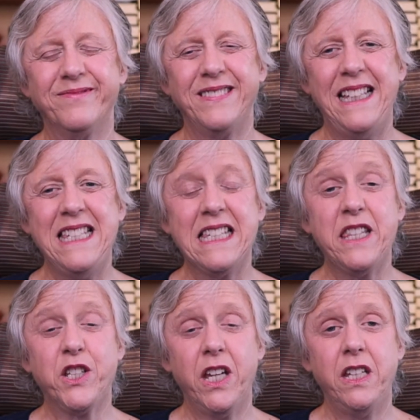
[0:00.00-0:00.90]
he said the
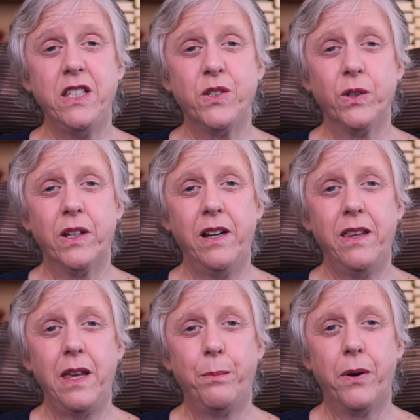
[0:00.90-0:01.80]
Chinese took care of
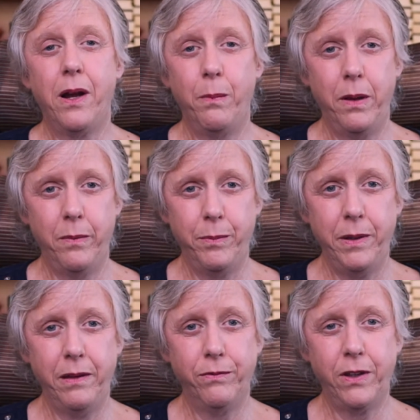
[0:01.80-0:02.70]
that problem of
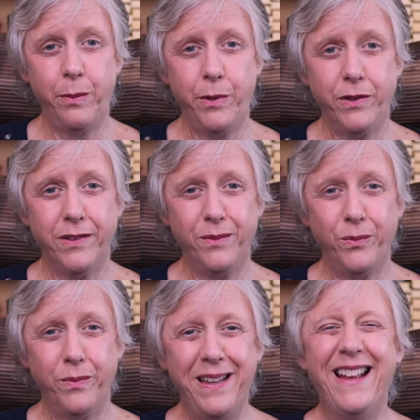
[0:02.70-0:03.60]
being famous and
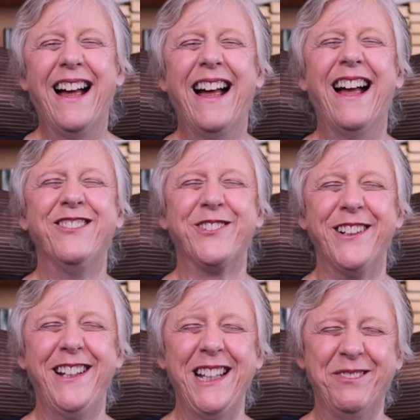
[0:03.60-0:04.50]

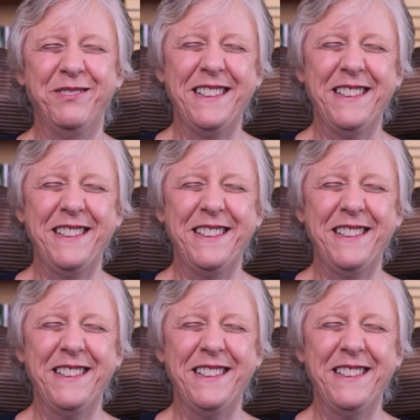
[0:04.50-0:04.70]
for him.